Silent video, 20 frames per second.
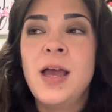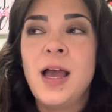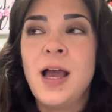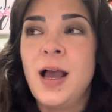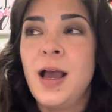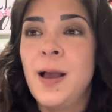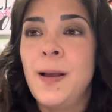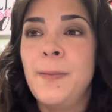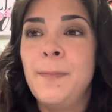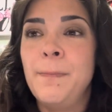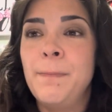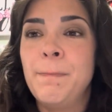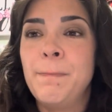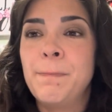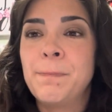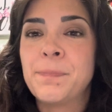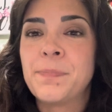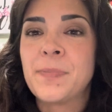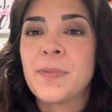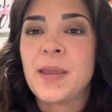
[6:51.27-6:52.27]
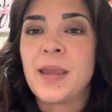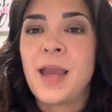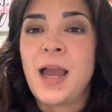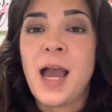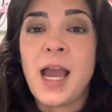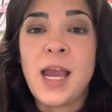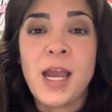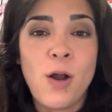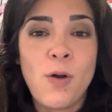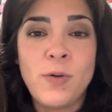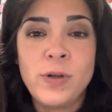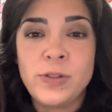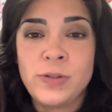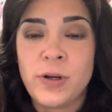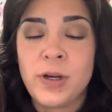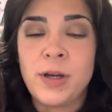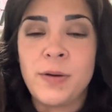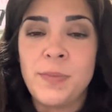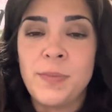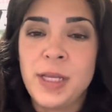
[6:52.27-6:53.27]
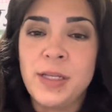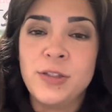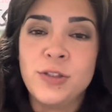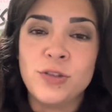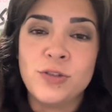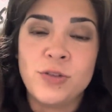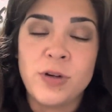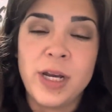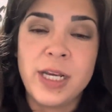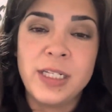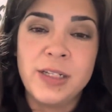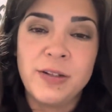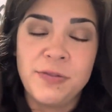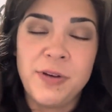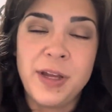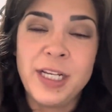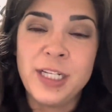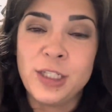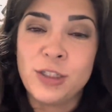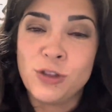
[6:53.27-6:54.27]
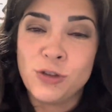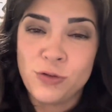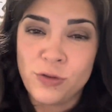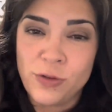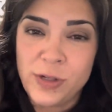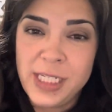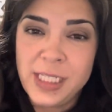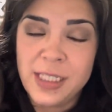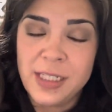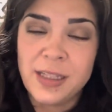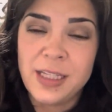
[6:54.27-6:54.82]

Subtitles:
I always recommend trying to find a treat